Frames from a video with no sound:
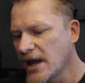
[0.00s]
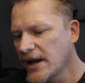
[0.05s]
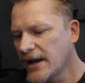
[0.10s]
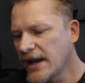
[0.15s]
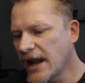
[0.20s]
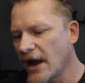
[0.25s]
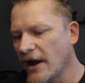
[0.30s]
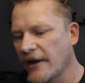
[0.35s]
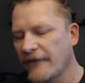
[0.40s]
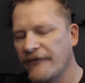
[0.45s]

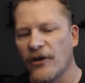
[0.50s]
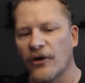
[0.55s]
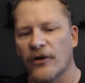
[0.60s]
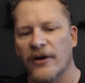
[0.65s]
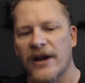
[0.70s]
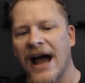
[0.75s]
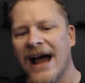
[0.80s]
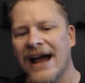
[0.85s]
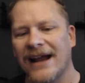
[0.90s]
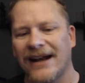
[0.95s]
Now, if you're
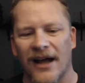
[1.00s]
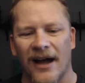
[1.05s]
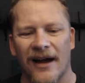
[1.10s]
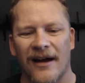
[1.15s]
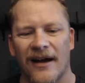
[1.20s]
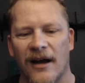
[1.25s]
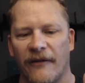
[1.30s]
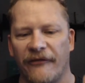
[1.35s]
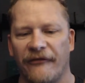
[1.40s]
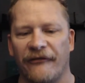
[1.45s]
not
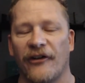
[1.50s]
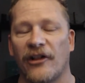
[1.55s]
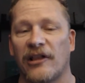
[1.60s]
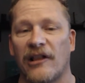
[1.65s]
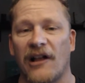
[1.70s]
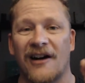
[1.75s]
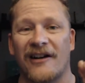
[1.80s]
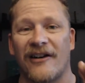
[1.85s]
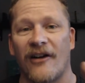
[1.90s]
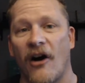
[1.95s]
a full
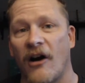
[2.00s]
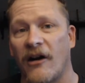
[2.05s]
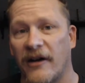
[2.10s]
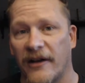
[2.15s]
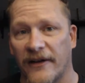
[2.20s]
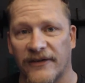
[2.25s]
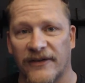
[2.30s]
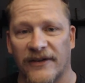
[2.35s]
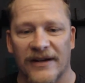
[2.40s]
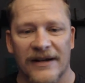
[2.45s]
on
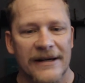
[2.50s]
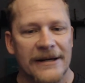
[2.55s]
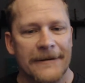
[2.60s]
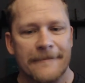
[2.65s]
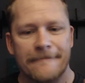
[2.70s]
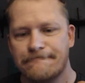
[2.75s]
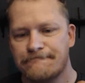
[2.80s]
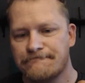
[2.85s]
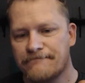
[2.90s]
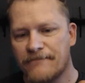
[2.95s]
artist,
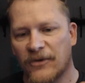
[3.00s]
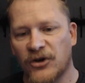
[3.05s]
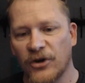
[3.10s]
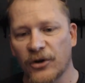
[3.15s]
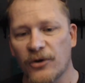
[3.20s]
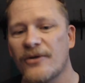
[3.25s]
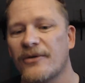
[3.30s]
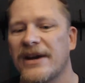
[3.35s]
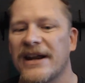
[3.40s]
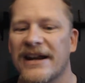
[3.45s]
do
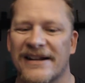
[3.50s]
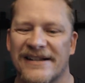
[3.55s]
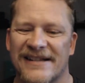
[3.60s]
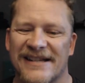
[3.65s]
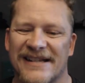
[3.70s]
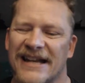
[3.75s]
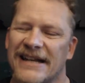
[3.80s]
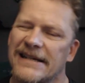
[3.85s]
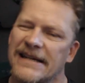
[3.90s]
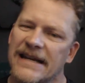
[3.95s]
you need a
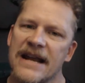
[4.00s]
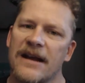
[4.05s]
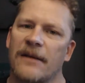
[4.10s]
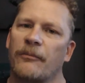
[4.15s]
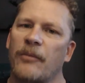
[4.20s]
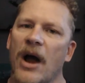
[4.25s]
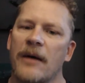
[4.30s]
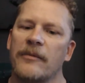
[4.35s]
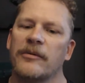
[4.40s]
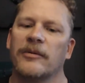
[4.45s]
Cintiq?
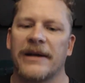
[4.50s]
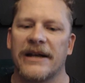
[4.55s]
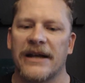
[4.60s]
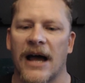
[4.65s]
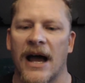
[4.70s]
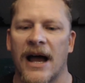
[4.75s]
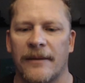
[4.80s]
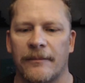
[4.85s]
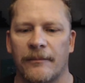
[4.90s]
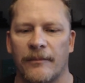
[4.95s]
Probably
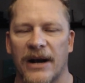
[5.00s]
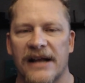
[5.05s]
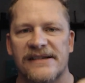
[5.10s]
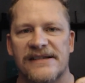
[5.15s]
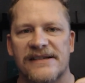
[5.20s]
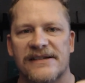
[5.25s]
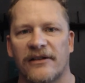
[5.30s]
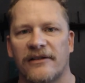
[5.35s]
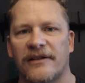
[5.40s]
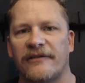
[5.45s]
not, but I
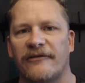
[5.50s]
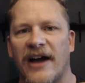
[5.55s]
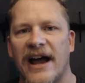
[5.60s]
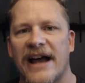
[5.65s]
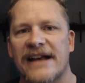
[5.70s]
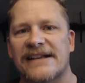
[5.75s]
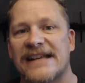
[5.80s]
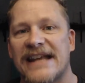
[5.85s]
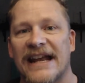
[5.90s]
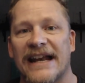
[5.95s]
still
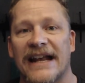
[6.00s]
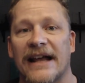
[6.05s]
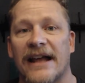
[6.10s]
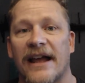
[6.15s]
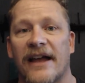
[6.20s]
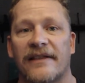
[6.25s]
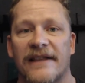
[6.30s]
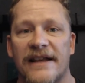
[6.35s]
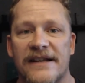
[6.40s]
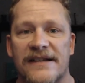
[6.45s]
advise getting
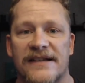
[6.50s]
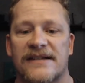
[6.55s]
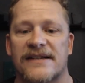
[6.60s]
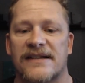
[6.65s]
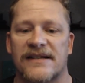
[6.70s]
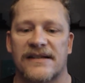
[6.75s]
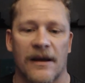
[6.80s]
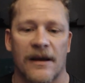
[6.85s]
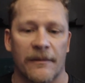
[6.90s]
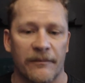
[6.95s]
at least
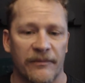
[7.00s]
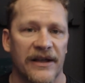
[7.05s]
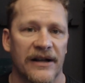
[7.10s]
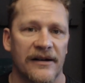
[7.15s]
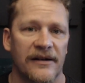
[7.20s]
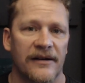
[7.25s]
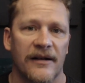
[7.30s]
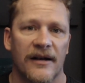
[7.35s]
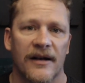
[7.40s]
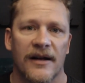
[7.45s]

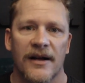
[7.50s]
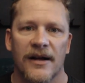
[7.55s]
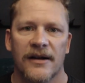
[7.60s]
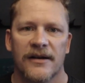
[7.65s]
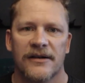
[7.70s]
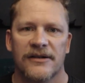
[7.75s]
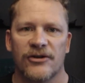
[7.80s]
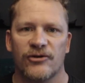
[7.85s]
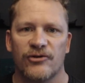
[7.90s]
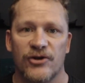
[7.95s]
something
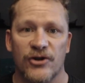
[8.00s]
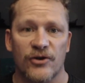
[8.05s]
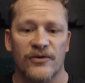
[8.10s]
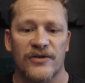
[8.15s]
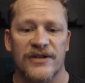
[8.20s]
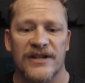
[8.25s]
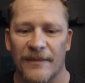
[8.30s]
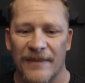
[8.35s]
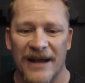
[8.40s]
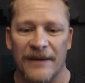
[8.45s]
to do
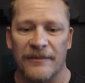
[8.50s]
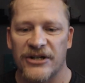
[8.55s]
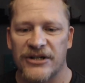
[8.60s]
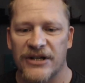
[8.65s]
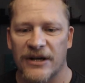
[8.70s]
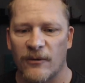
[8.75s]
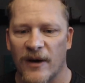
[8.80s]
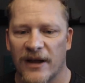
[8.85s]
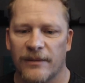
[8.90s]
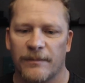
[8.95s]
some
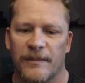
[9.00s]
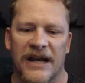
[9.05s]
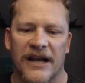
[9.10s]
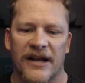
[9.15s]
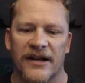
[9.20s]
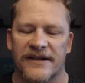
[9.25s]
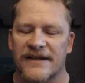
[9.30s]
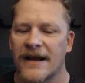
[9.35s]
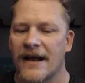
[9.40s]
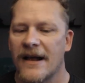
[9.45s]
imaging with
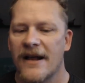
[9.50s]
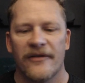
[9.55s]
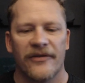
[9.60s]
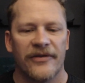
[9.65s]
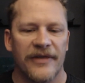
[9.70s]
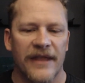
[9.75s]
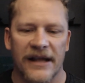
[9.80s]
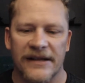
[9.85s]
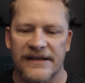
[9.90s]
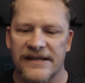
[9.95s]
because
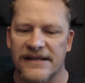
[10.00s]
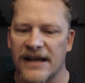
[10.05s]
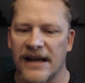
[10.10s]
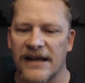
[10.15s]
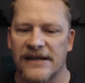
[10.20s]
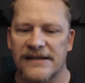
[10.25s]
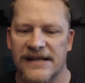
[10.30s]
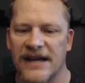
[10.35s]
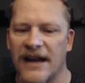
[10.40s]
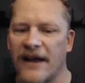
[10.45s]
it's
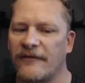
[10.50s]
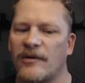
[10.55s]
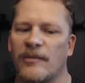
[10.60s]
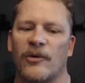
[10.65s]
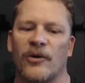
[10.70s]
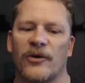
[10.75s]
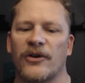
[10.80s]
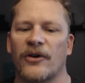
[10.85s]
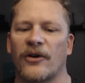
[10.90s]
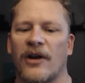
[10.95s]
it's inevitable.
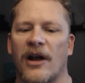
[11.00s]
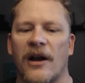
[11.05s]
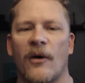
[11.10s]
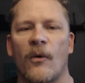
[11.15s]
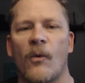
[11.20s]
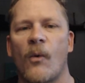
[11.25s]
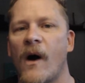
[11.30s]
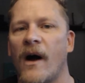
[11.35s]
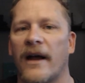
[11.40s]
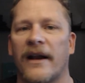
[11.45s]
You're gonna
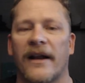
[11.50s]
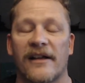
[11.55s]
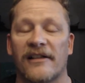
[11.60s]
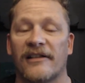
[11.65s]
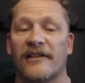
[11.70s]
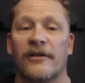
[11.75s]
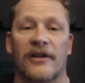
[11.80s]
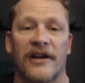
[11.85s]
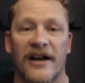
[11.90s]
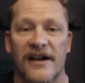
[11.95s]
want a
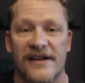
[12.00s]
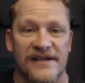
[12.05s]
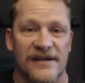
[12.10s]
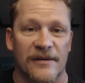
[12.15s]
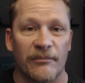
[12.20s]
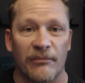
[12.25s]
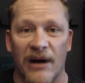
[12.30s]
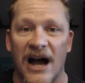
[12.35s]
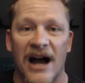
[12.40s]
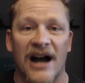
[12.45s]
little
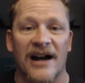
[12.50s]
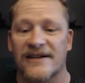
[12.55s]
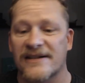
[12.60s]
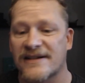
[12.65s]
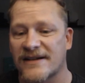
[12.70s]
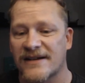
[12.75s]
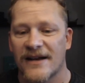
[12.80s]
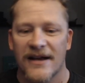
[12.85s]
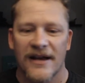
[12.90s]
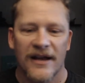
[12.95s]
custom
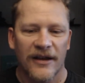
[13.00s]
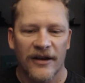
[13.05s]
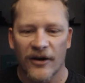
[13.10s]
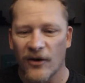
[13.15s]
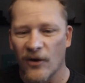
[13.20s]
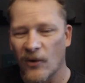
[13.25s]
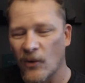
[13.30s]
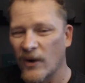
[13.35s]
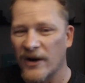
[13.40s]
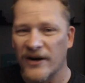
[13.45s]
box you're
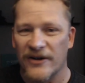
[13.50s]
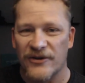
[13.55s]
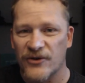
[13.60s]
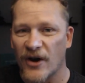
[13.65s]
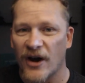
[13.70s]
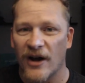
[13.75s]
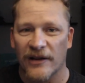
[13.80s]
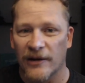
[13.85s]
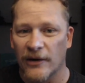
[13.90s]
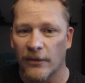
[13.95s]
going to want to
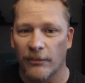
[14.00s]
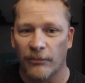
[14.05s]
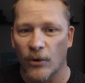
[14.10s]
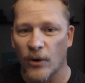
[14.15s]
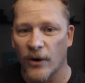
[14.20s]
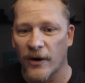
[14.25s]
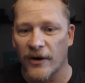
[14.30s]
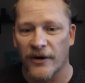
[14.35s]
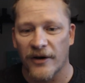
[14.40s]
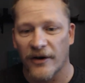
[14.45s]
draw a little
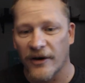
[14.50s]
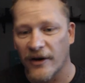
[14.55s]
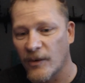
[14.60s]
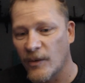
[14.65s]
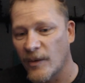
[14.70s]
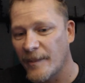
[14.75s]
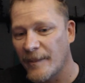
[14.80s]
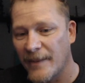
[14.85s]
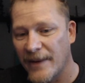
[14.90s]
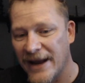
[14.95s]
border. You're going to
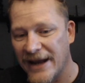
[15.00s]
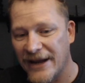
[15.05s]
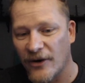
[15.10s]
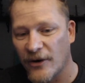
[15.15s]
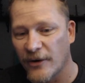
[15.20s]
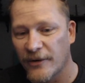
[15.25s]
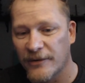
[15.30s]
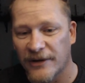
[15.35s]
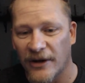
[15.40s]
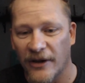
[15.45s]
make your
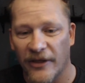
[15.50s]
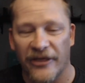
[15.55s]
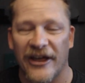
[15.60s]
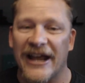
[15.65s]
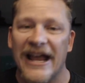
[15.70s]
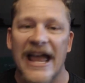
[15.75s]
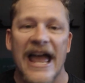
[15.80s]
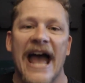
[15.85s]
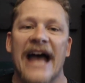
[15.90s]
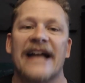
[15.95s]
own little thing.
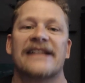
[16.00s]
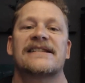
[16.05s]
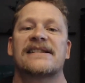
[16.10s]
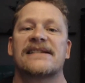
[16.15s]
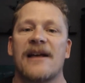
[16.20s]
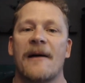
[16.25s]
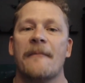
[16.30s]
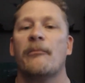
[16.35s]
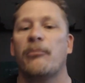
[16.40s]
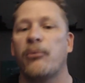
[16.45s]
At
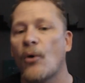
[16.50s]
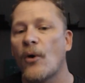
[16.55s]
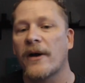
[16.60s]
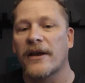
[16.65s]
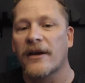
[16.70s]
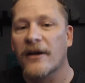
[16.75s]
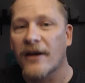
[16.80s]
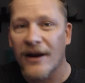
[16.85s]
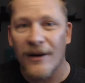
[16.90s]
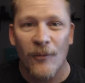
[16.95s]
some point,
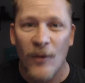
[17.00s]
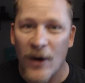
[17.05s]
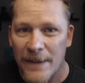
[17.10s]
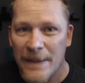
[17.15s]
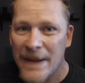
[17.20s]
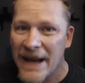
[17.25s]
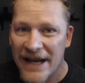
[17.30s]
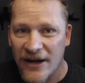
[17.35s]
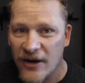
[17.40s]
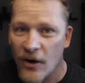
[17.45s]
you're going to want to
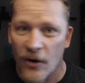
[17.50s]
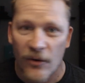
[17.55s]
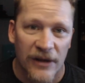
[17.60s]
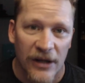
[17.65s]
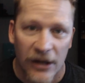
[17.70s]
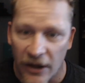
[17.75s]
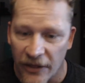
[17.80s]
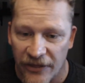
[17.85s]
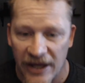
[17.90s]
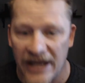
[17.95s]
make your own
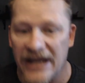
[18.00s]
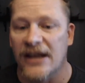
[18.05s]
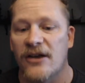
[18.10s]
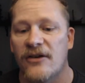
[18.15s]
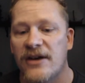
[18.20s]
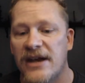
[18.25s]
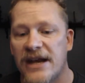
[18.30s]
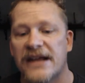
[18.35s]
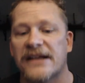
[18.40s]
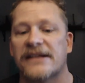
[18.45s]
little thing. You
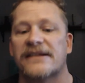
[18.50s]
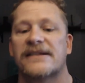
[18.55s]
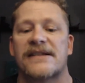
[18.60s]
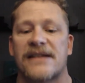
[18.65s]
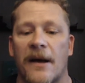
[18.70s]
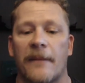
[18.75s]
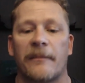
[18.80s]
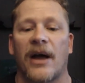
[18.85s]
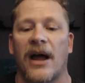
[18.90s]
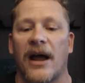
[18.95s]
need
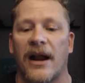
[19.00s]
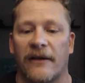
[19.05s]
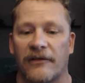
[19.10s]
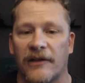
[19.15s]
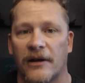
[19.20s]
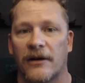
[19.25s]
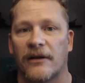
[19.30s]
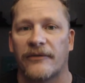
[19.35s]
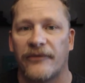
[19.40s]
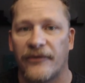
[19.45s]
some kind of
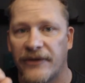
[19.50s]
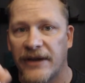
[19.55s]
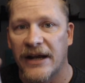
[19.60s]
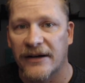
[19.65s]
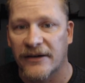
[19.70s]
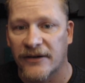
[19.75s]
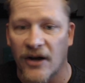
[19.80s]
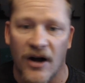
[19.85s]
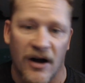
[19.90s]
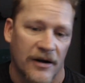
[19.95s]
little
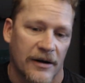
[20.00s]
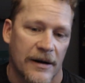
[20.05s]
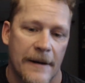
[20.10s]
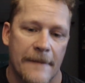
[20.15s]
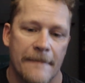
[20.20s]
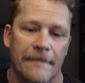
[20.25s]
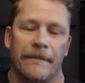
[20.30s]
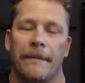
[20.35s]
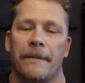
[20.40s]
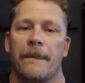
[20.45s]
dink donk.
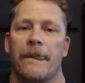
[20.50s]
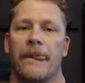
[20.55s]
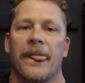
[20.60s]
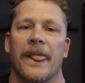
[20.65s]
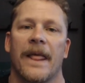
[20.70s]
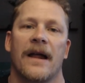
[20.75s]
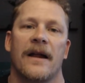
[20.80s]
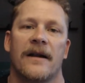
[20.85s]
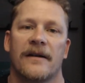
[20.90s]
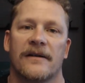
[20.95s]

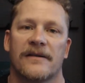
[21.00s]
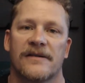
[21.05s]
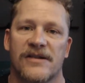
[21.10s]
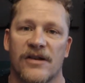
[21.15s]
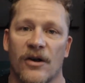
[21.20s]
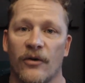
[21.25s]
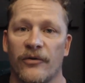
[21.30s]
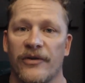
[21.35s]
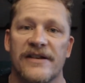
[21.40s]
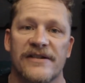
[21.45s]

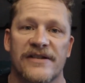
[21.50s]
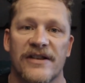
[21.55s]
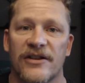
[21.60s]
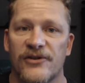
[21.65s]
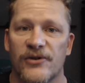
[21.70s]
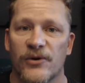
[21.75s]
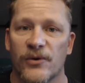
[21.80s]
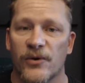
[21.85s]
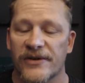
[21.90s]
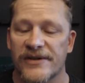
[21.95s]
So these are the
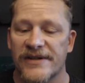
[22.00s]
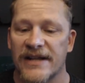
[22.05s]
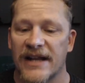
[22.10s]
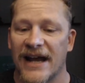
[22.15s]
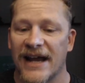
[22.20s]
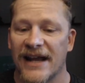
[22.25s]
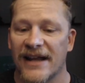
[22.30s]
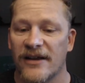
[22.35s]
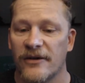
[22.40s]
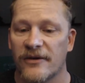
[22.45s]
tools that I
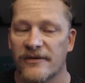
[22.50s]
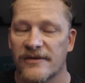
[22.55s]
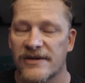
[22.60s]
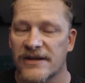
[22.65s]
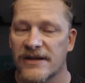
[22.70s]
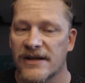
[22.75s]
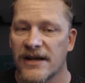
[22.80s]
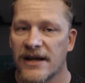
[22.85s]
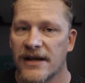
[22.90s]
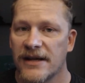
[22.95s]
use
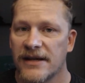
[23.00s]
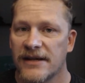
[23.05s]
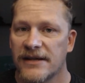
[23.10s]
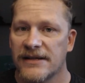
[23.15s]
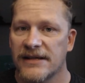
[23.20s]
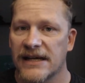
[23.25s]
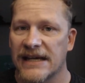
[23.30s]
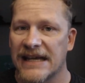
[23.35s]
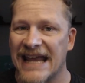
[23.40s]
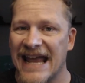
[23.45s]

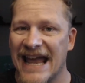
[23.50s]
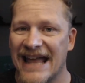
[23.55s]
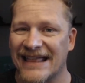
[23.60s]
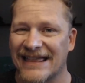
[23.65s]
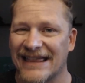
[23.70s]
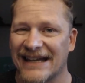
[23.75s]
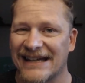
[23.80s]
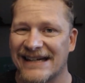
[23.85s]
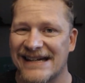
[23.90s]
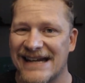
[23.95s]
to get
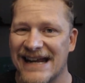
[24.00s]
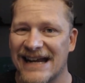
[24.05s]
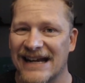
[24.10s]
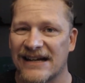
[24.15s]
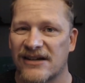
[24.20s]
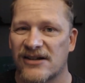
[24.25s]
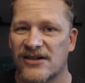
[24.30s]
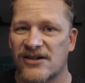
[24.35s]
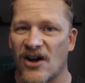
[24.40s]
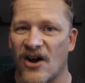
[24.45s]
the dink
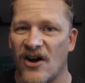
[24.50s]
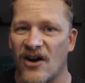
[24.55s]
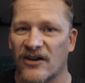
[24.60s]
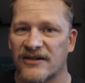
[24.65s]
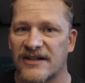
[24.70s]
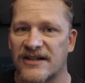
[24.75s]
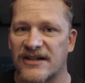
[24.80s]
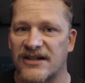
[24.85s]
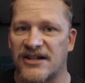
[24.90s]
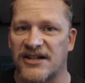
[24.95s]

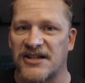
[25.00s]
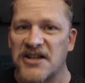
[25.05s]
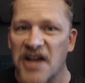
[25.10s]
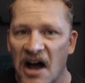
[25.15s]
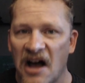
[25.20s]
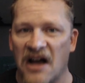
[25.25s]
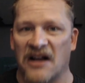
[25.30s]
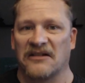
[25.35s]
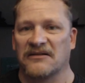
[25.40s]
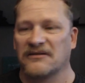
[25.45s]
donks
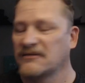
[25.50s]
done.